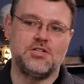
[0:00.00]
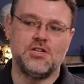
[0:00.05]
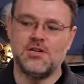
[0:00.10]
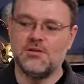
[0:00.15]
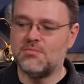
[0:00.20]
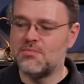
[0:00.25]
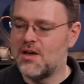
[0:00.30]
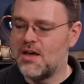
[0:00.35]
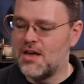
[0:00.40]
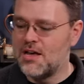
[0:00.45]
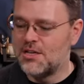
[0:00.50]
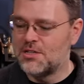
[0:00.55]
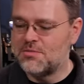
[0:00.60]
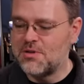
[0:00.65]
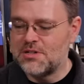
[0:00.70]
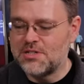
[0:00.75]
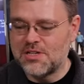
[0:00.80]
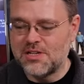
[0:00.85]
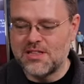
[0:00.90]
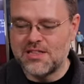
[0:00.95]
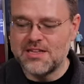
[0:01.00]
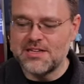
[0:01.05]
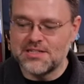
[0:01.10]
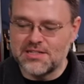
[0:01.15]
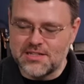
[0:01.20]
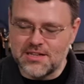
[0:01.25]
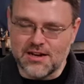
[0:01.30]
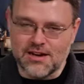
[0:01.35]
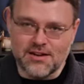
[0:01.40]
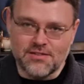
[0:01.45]
cheap. Especially this
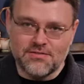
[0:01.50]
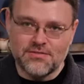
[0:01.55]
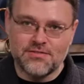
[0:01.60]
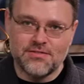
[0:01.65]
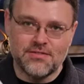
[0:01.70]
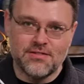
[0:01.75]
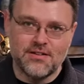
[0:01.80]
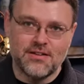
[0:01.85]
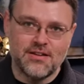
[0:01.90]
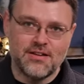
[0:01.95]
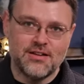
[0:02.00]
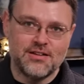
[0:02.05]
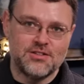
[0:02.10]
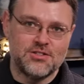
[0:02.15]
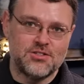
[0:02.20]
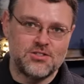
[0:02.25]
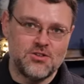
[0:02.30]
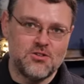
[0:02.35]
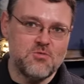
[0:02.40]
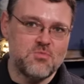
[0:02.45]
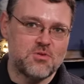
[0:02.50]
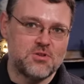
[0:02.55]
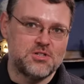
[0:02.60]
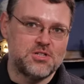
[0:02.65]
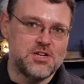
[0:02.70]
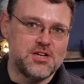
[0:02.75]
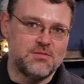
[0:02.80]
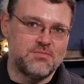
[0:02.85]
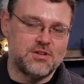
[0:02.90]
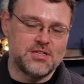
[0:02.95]
stuff, super
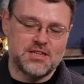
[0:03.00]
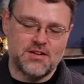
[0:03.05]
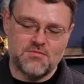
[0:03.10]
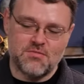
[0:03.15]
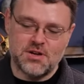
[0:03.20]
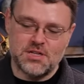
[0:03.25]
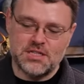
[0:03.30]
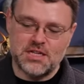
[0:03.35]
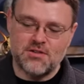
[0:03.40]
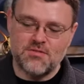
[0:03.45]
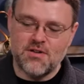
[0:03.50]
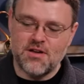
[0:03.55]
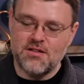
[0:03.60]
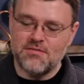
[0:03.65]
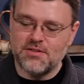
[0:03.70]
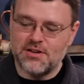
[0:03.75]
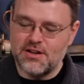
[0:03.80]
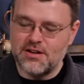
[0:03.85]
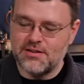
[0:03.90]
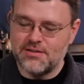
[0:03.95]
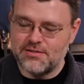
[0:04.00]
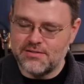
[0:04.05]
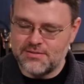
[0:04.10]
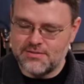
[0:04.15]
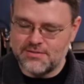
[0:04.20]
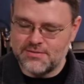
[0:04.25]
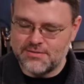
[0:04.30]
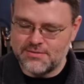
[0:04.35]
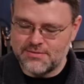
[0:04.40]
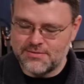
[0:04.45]
cheap because everybody's getting rid of it.
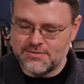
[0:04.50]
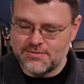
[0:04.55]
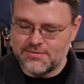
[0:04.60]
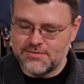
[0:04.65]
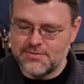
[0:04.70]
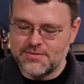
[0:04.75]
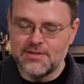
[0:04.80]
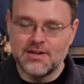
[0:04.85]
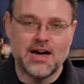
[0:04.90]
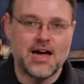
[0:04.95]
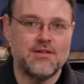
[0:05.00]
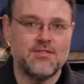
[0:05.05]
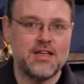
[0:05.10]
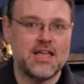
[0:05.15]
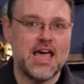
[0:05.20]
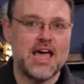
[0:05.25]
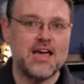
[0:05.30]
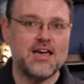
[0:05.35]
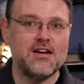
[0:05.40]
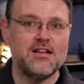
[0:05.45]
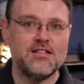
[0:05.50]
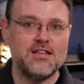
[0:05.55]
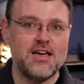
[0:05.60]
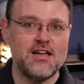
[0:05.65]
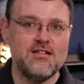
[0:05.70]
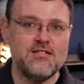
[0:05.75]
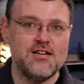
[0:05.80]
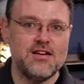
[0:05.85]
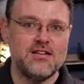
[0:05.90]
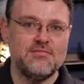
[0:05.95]
And if they can't get on the
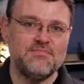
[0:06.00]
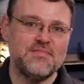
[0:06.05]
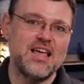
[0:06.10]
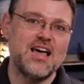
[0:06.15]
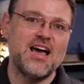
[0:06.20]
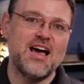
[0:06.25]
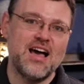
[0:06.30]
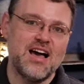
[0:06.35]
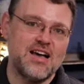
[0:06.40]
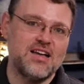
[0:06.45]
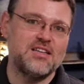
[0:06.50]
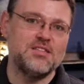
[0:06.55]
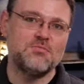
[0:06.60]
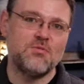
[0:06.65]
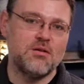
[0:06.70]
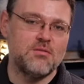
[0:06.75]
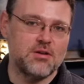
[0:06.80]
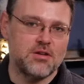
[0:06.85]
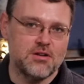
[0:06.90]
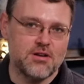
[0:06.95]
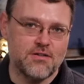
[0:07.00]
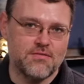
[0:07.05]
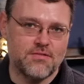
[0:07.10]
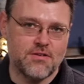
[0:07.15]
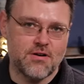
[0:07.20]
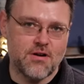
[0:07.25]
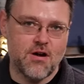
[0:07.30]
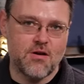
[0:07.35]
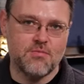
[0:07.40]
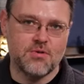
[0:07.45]
internet, nah, that's probably good enough
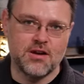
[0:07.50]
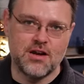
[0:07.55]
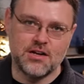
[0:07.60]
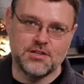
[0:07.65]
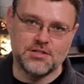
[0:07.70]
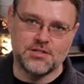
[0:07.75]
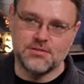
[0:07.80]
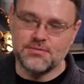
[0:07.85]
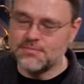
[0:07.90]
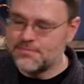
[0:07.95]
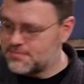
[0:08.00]
for your home connection.